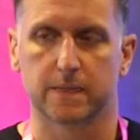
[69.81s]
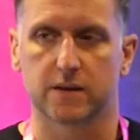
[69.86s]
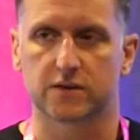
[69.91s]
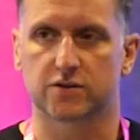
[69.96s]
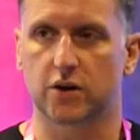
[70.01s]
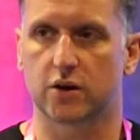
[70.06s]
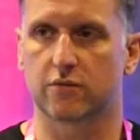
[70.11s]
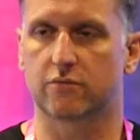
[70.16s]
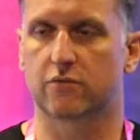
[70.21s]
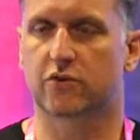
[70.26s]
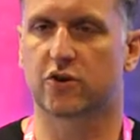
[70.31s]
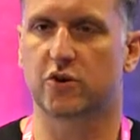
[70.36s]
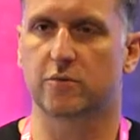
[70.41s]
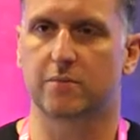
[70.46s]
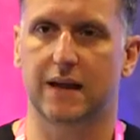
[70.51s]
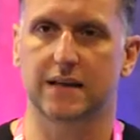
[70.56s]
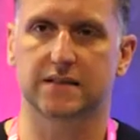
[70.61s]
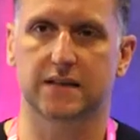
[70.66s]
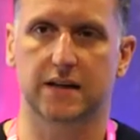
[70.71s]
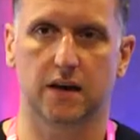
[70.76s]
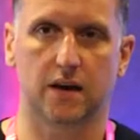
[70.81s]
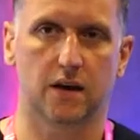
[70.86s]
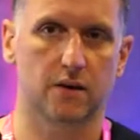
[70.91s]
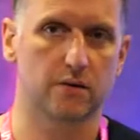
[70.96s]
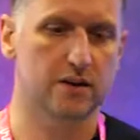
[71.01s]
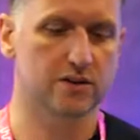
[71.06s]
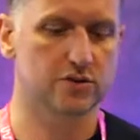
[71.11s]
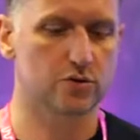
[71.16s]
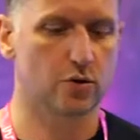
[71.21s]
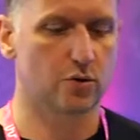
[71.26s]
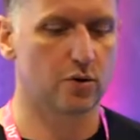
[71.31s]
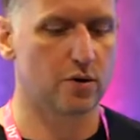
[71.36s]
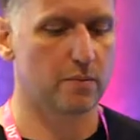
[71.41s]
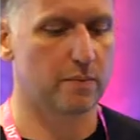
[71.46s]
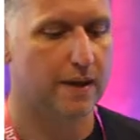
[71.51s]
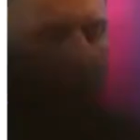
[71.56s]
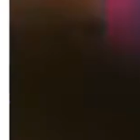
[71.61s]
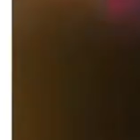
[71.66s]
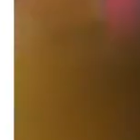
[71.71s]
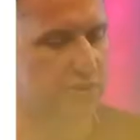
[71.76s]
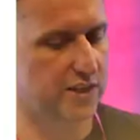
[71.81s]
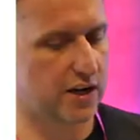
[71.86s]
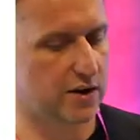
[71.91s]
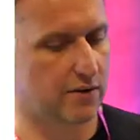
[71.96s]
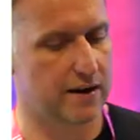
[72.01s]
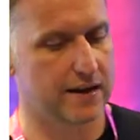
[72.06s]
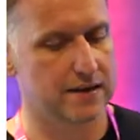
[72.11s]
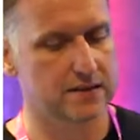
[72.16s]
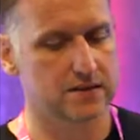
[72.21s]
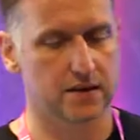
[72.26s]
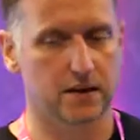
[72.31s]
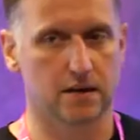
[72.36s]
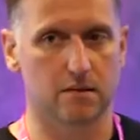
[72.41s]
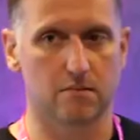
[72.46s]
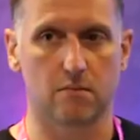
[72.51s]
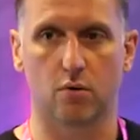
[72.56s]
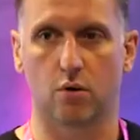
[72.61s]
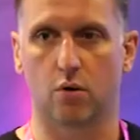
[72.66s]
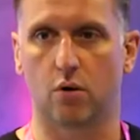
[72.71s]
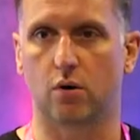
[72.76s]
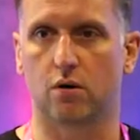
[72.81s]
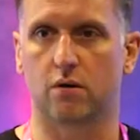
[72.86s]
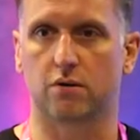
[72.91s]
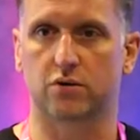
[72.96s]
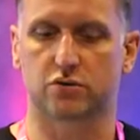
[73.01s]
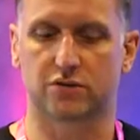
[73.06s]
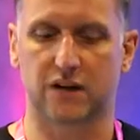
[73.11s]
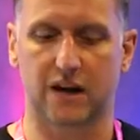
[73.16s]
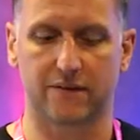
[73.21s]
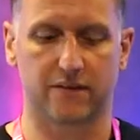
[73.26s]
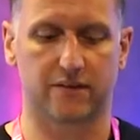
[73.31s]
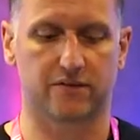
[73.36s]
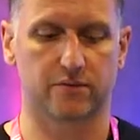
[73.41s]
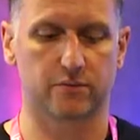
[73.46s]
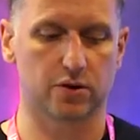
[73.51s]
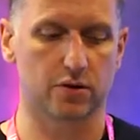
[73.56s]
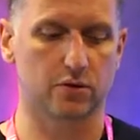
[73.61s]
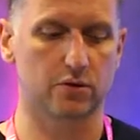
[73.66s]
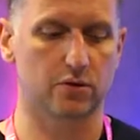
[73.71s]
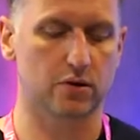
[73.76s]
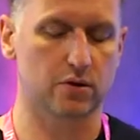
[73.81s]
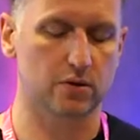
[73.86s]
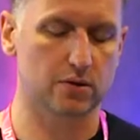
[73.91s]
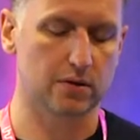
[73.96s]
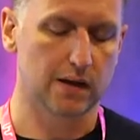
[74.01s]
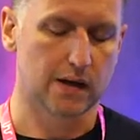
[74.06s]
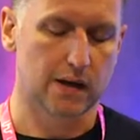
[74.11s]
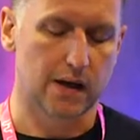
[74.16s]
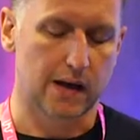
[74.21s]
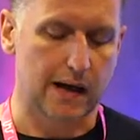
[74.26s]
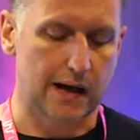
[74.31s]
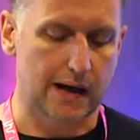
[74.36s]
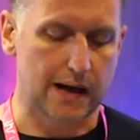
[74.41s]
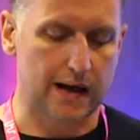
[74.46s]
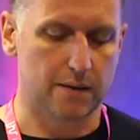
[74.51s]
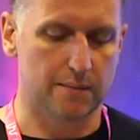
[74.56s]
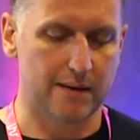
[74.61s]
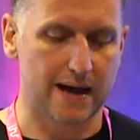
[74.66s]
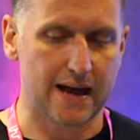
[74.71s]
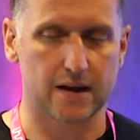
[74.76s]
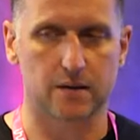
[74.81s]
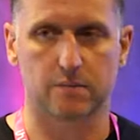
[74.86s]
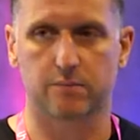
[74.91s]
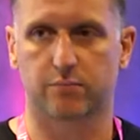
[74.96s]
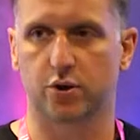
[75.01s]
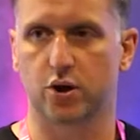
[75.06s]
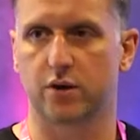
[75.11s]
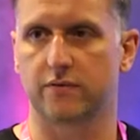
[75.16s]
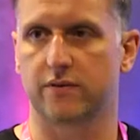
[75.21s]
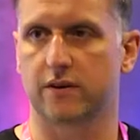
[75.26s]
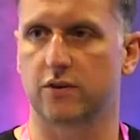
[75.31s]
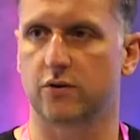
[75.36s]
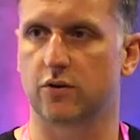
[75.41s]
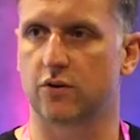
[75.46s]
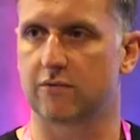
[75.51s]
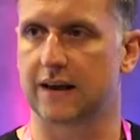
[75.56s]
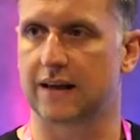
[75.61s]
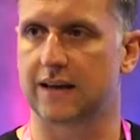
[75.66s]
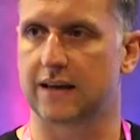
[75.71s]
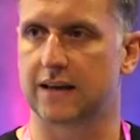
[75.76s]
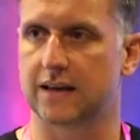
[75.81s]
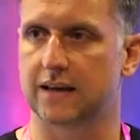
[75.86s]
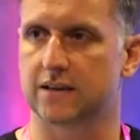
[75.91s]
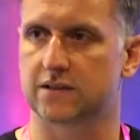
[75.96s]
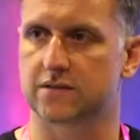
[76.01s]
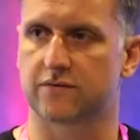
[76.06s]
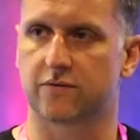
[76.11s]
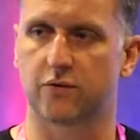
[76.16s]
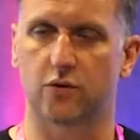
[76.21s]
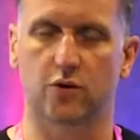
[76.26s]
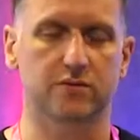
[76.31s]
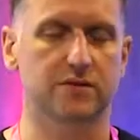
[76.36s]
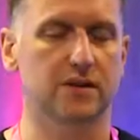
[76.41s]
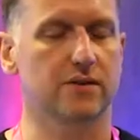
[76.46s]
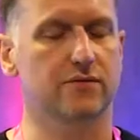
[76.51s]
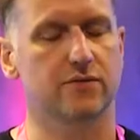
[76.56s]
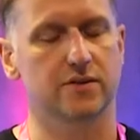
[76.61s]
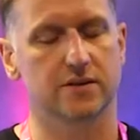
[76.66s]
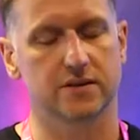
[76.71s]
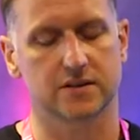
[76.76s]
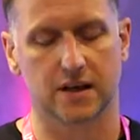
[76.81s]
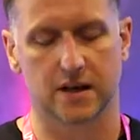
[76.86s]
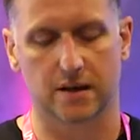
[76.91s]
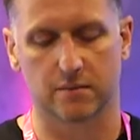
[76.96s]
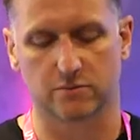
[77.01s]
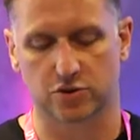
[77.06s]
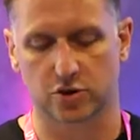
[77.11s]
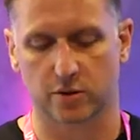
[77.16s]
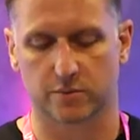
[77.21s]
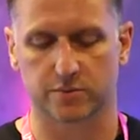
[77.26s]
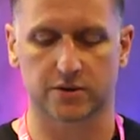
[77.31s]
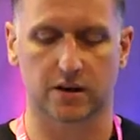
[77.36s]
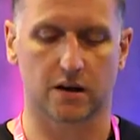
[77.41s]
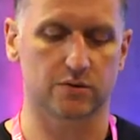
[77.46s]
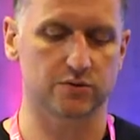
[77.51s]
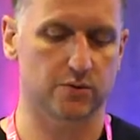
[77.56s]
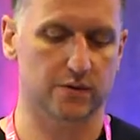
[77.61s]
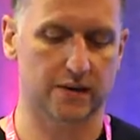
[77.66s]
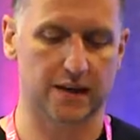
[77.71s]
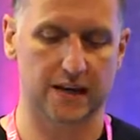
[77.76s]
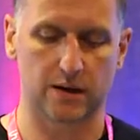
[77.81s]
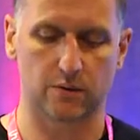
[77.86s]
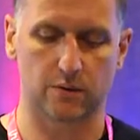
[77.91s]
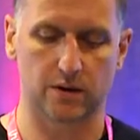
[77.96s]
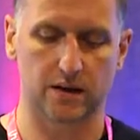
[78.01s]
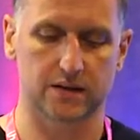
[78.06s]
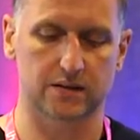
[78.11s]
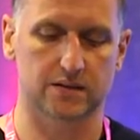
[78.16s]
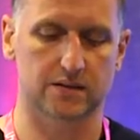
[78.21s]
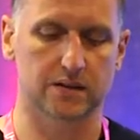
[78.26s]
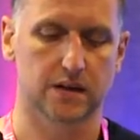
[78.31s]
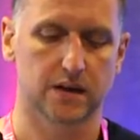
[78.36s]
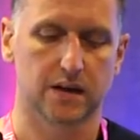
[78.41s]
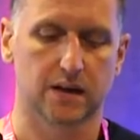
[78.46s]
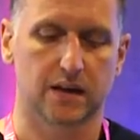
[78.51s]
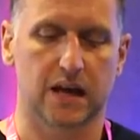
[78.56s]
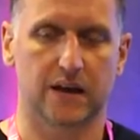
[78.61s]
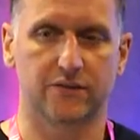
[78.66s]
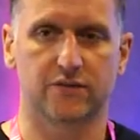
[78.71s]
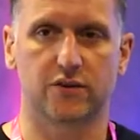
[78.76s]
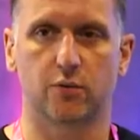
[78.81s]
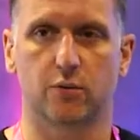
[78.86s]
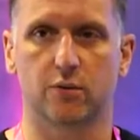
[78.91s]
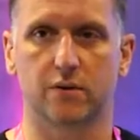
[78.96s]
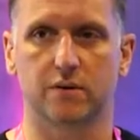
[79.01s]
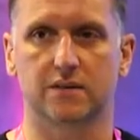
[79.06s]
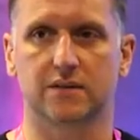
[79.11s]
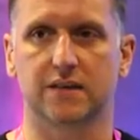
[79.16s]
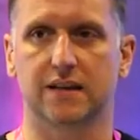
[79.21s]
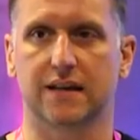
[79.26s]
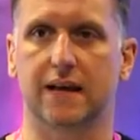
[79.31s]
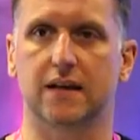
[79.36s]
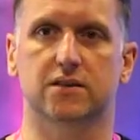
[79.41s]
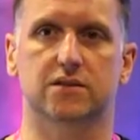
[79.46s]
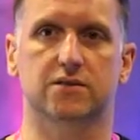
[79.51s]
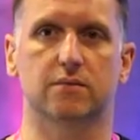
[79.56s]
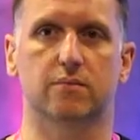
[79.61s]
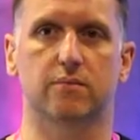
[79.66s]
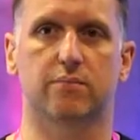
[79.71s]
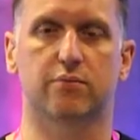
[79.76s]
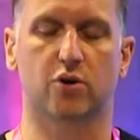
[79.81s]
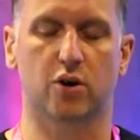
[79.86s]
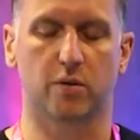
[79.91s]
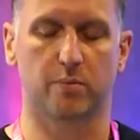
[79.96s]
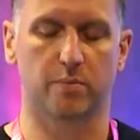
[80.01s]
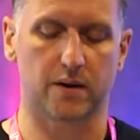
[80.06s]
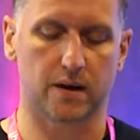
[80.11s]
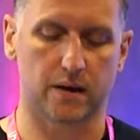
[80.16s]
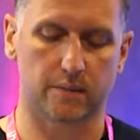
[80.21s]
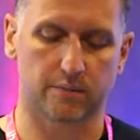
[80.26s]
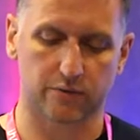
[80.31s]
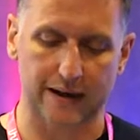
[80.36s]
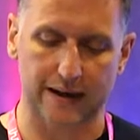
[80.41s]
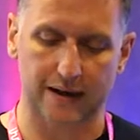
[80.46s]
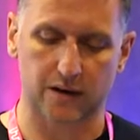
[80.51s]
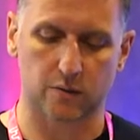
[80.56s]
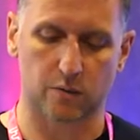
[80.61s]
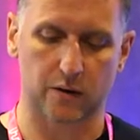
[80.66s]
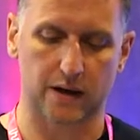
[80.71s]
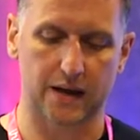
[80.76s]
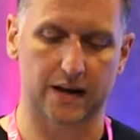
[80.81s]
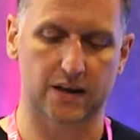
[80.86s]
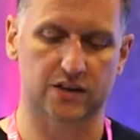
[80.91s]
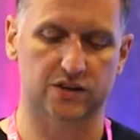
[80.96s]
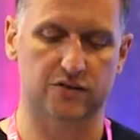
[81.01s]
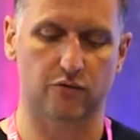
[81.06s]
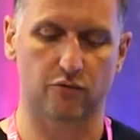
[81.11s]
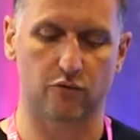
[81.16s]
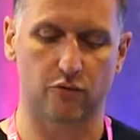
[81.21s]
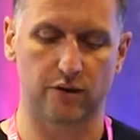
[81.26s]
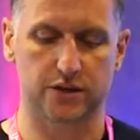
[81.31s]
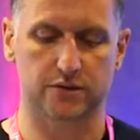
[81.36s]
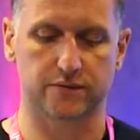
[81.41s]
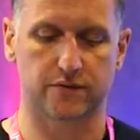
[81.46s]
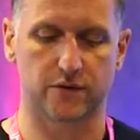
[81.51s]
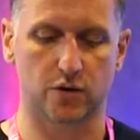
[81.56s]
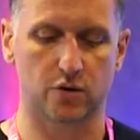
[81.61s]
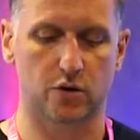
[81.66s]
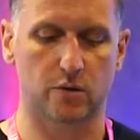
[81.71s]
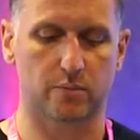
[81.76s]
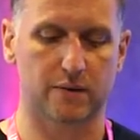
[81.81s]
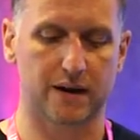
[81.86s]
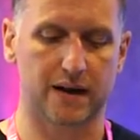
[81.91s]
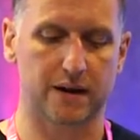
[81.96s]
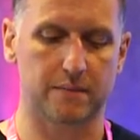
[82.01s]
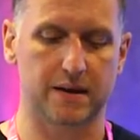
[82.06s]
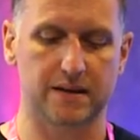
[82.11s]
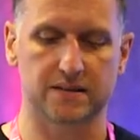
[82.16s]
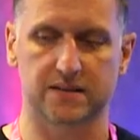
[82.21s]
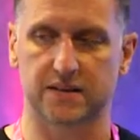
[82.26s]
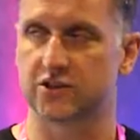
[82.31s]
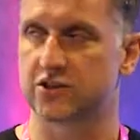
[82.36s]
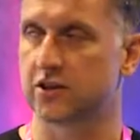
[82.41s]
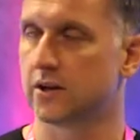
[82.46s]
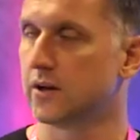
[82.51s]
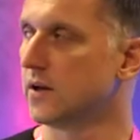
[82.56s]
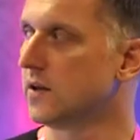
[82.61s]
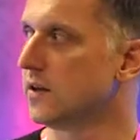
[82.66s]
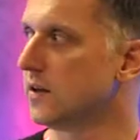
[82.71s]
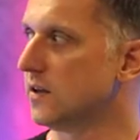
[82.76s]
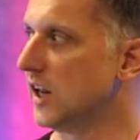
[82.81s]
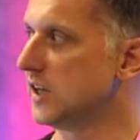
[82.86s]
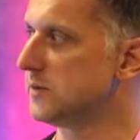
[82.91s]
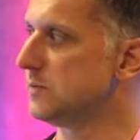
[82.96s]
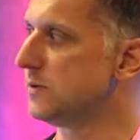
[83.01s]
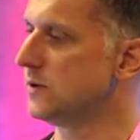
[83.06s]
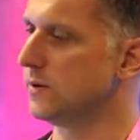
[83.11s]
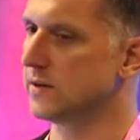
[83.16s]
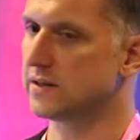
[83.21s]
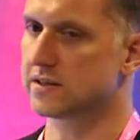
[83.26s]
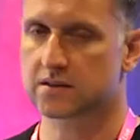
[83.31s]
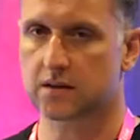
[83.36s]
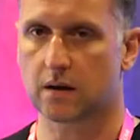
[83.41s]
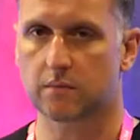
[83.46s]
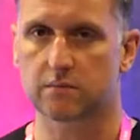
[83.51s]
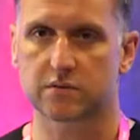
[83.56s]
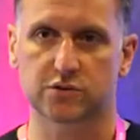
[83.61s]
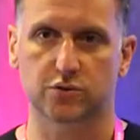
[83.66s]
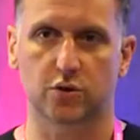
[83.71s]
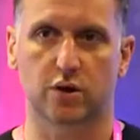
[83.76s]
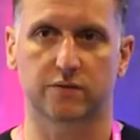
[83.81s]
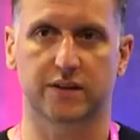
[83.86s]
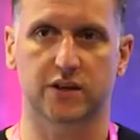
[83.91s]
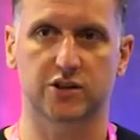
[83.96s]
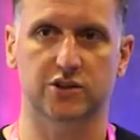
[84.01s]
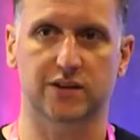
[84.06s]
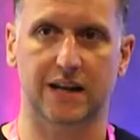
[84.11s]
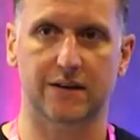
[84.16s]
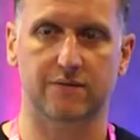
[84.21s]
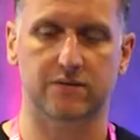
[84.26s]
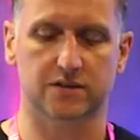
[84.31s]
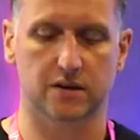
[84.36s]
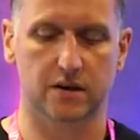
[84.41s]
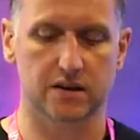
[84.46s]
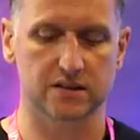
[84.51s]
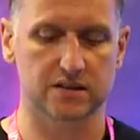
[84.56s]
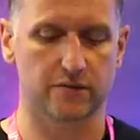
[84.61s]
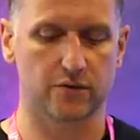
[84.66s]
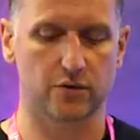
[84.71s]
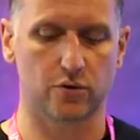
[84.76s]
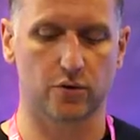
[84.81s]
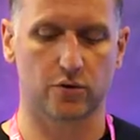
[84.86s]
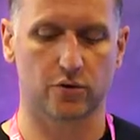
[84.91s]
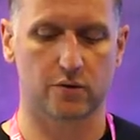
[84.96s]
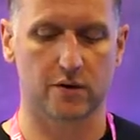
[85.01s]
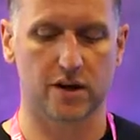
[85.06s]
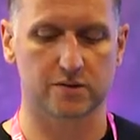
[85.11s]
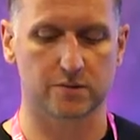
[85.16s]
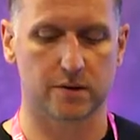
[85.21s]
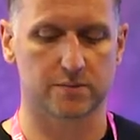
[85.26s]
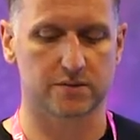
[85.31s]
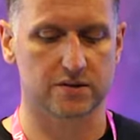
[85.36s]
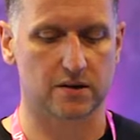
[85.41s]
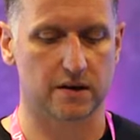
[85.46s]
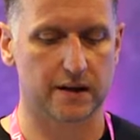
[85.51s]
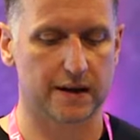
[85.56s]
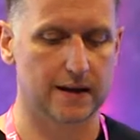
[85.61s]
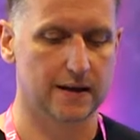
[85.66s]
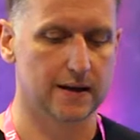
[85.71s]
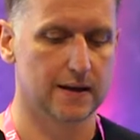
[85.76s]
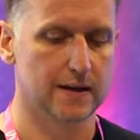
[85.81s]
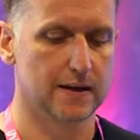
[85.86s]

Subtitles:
So, recruitment SEO is all about generating more traffic from Google and improving your rankings for different job titles or keywords. If you want to get some proper brand awareness and reach for your brand message, you need to be doing some sort of digital advertising for your careers website.